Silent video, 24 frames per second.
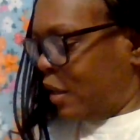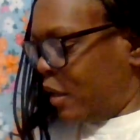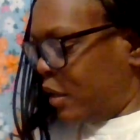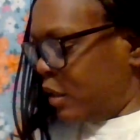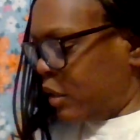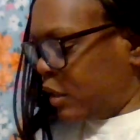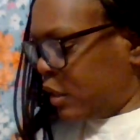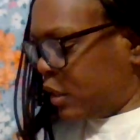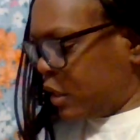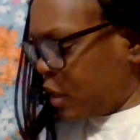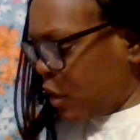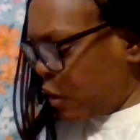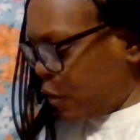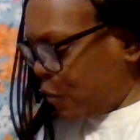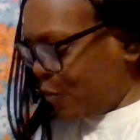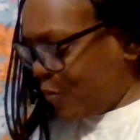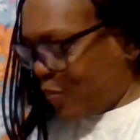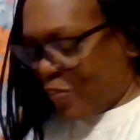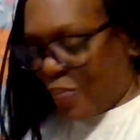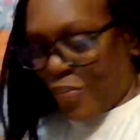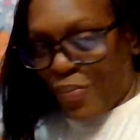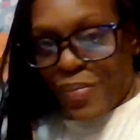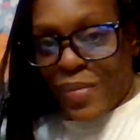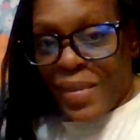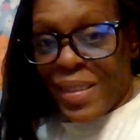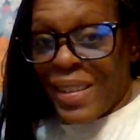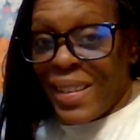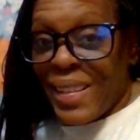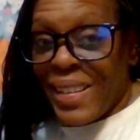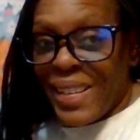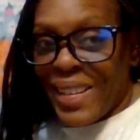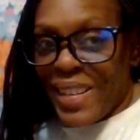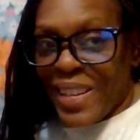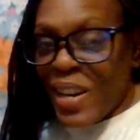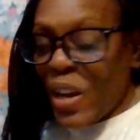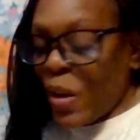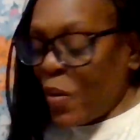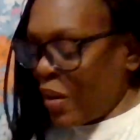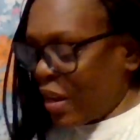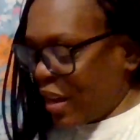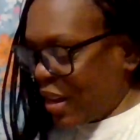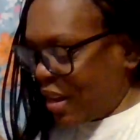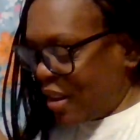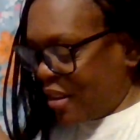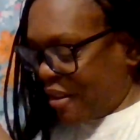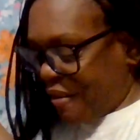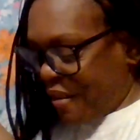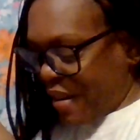So, you know what
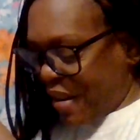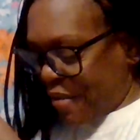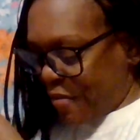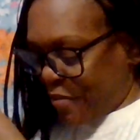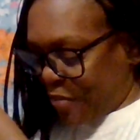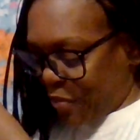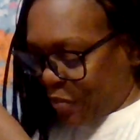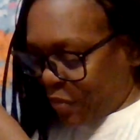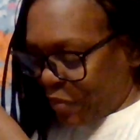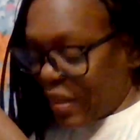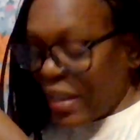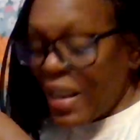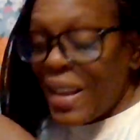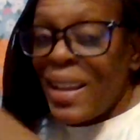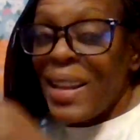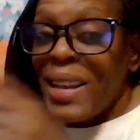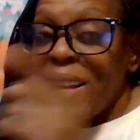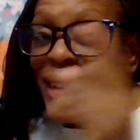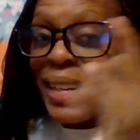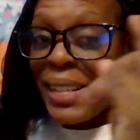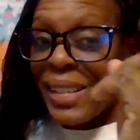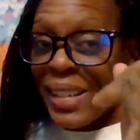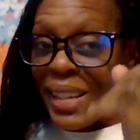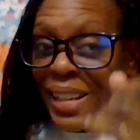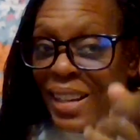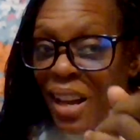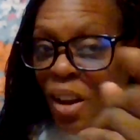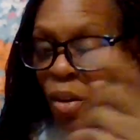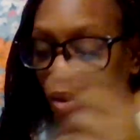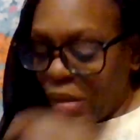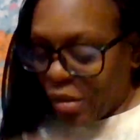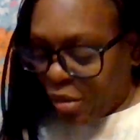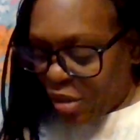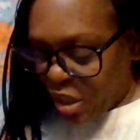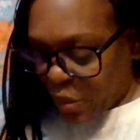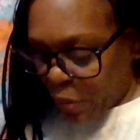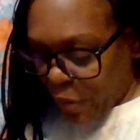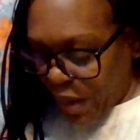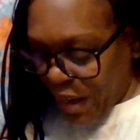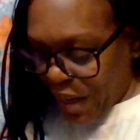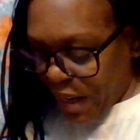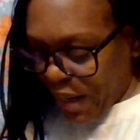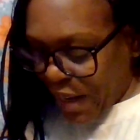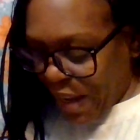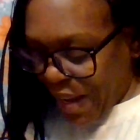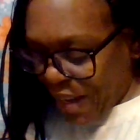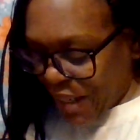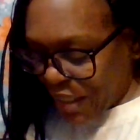color, right? To go with those pink
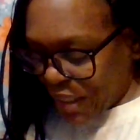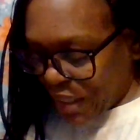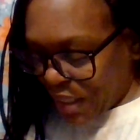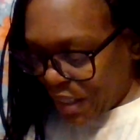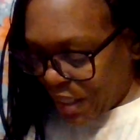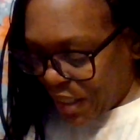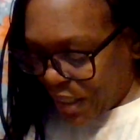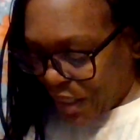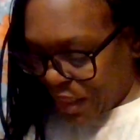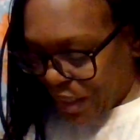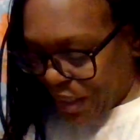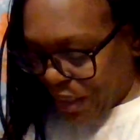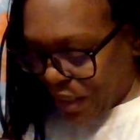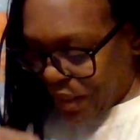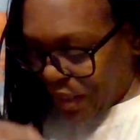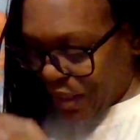glasses,